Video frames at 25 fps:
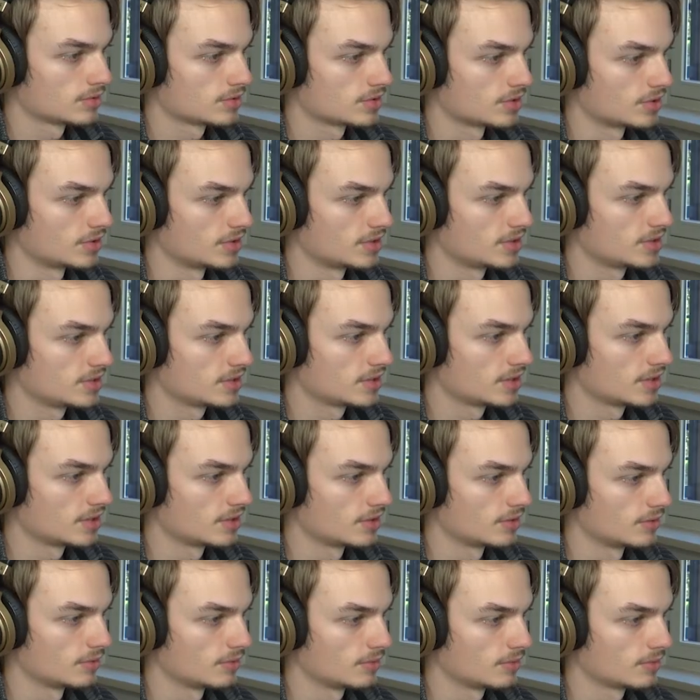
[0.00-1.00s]
So I need to
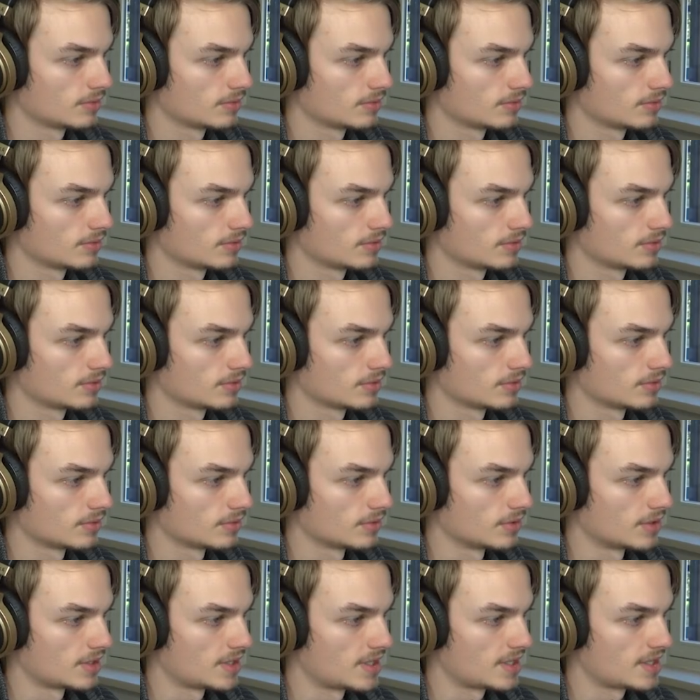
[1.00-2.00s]
go
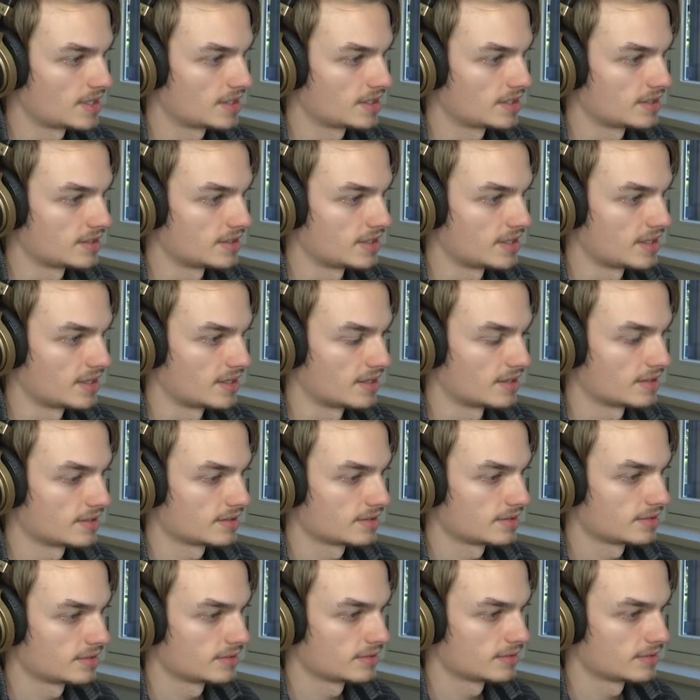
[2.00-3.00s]
there and there.